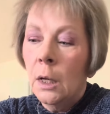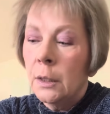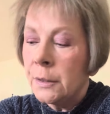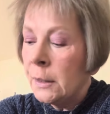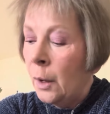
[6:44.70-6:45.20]

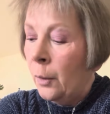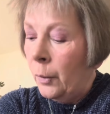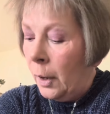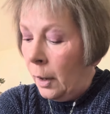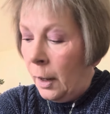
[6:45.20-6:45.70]
So
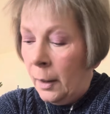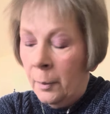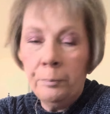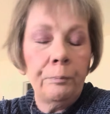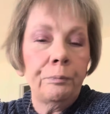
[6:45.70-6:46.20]

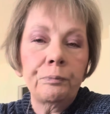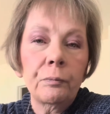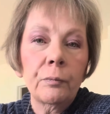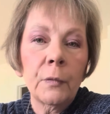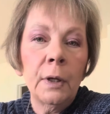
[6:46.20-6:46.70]

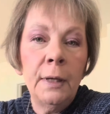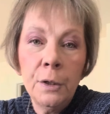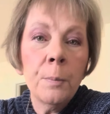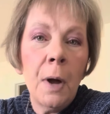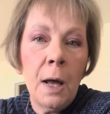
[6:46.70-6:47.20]
get
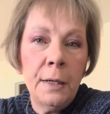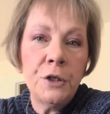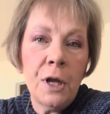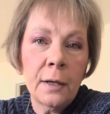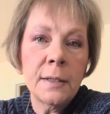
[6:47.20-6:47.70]
your body
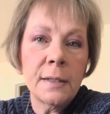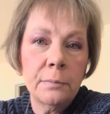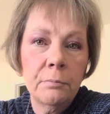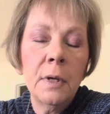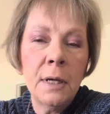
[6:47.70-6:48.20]
checks
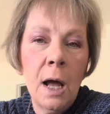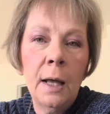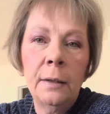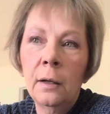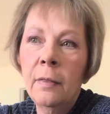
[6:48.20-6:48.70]

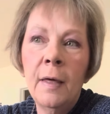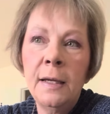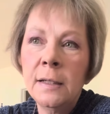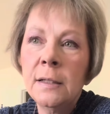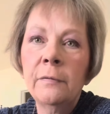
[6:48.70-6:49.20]
done. They
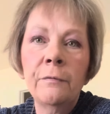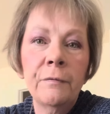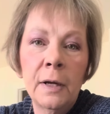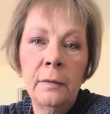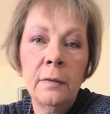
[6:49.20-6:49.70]
can
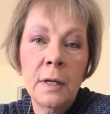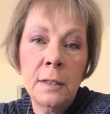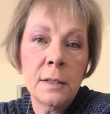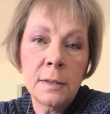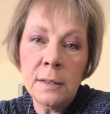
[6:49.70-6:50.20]
find
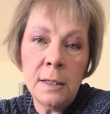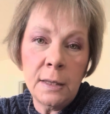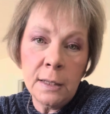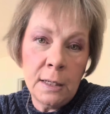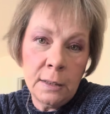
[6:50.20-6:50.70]
things and see
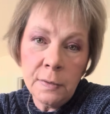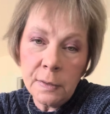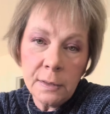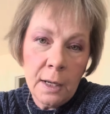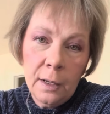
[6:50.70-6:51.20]

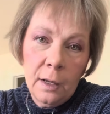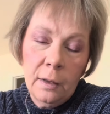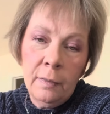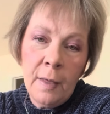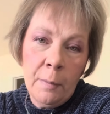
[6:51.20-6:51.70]
things
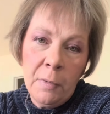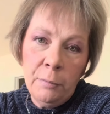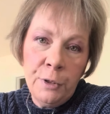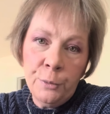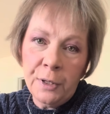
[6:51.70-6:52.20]
that
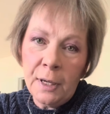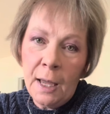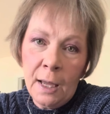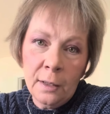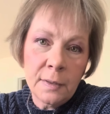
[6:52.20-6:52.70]
maybe you
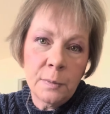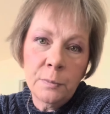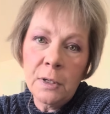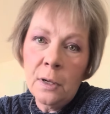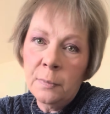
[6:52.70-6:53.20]
can't
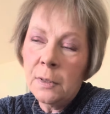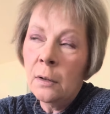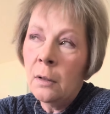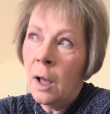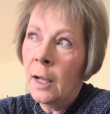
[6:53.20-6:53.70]
sometimes a
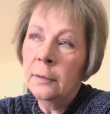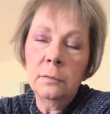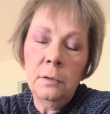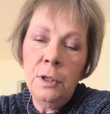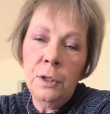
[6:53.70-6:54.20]
lot.
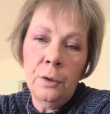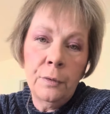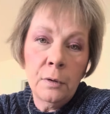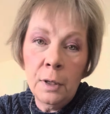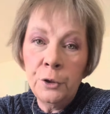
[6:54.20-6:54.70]

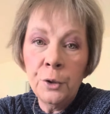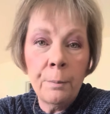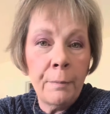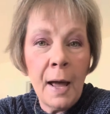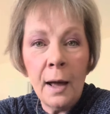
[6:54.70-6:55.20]
They're on your
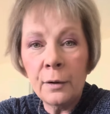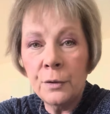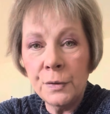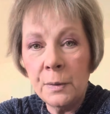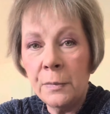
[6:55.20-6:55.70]
back
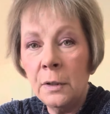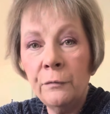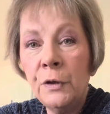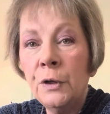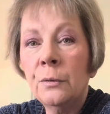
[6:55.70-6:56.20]
or something.
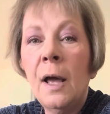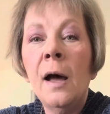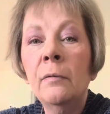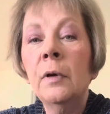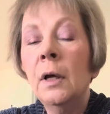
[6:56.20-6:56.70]
If you don't
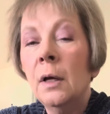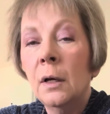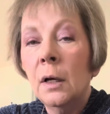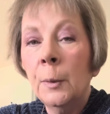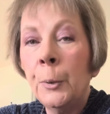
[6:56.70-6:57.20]
have
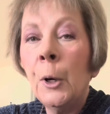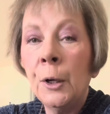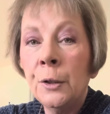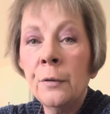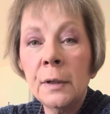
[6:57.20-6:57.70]
a
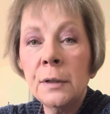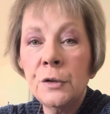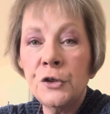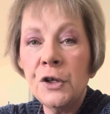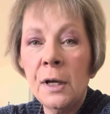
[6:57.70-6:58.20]
partner that
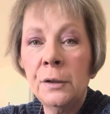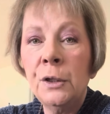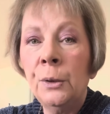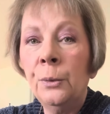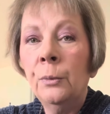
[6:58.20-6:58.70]
can check
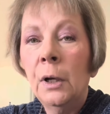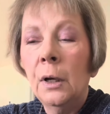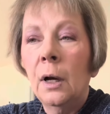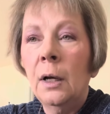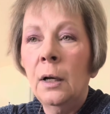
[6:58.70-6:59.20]
you,
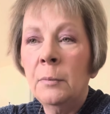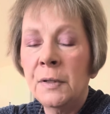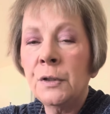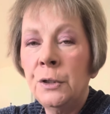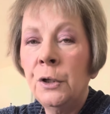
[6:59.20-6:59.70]

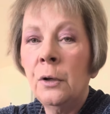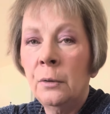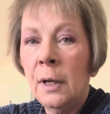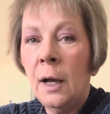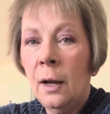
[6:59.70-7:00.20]
it's good to go get